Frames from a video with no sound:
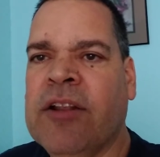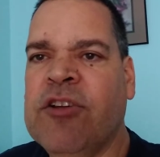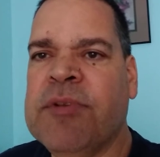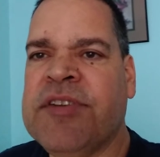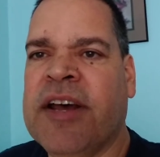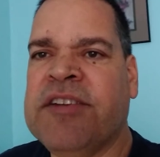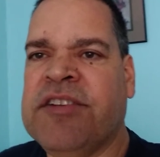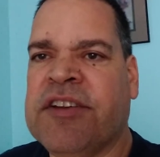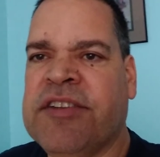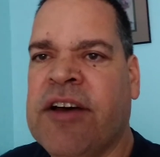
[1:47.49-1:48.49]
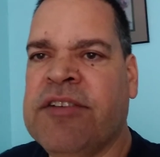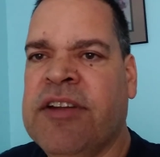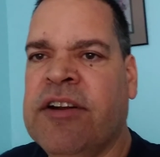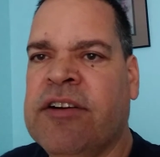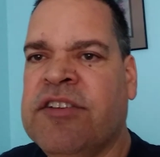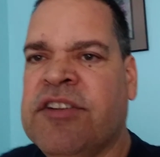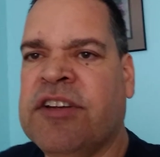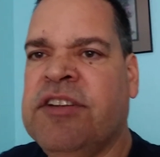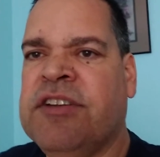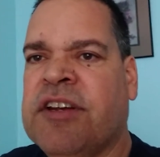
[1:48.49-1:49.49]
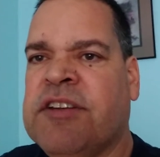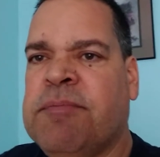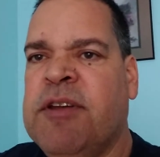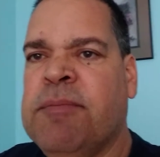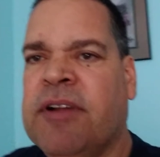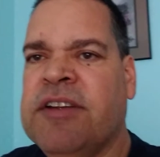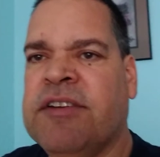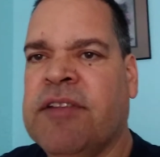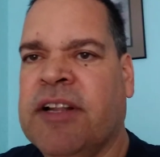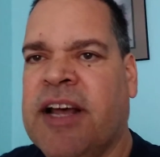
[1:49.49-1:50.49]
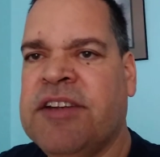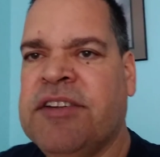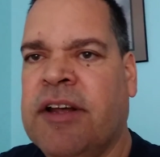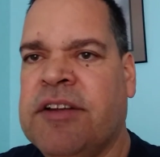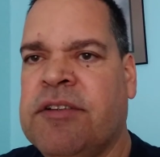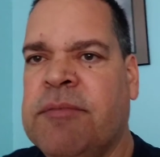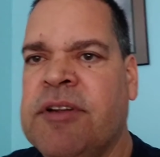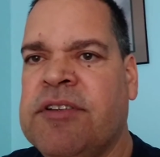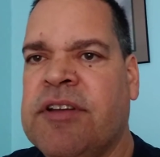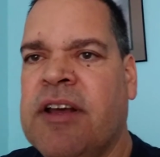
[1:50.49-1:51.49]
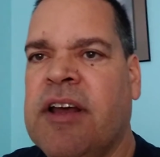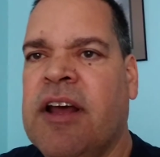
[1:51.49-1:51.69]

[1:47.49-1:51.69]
Loomis has 6,866 people as of the last estimate.